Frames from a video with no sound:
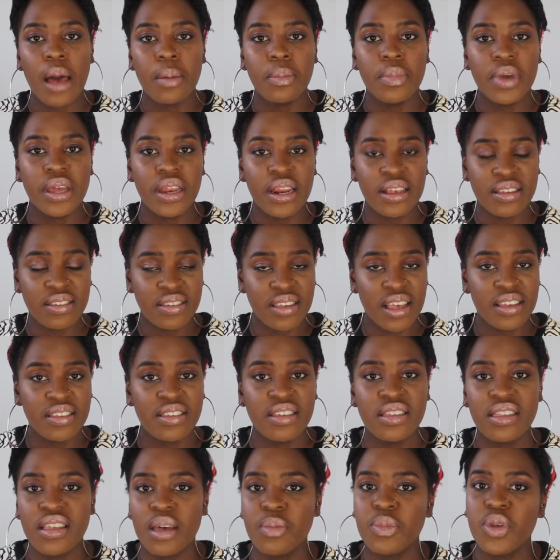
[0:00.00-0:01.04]
In
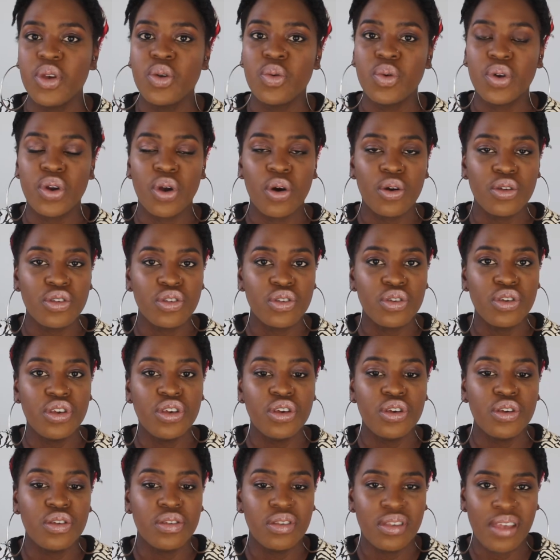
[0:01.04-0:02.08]
assessing them, you would also
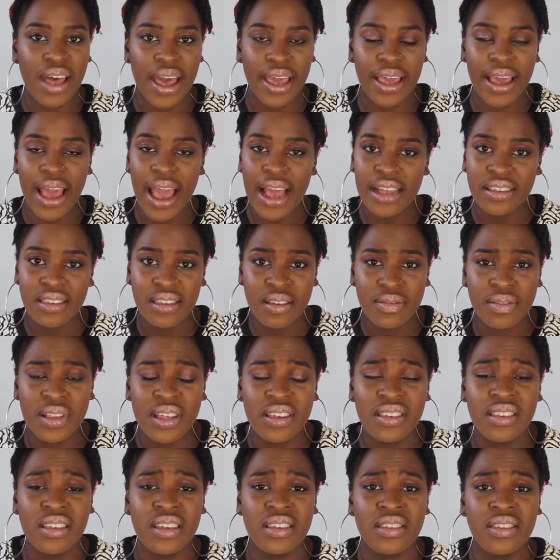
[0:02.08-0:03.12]
use like active
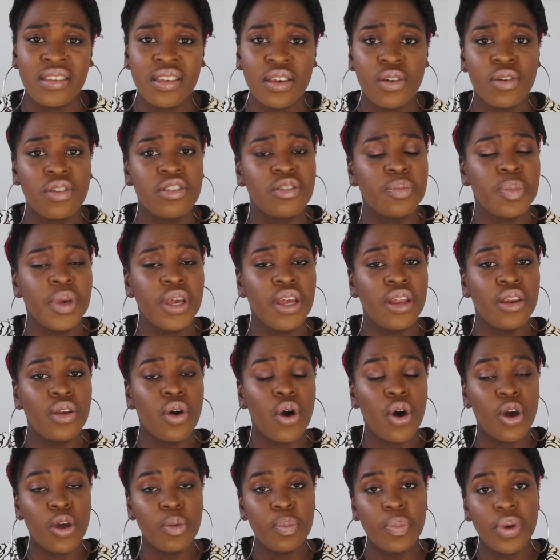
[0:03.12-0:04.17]
listening skills, being
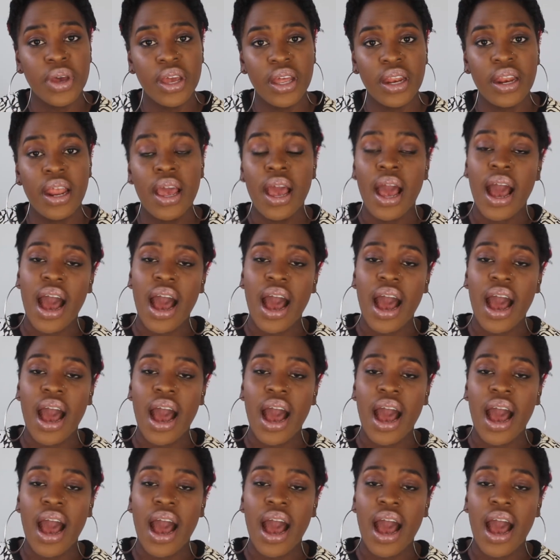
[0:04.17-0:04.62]
open,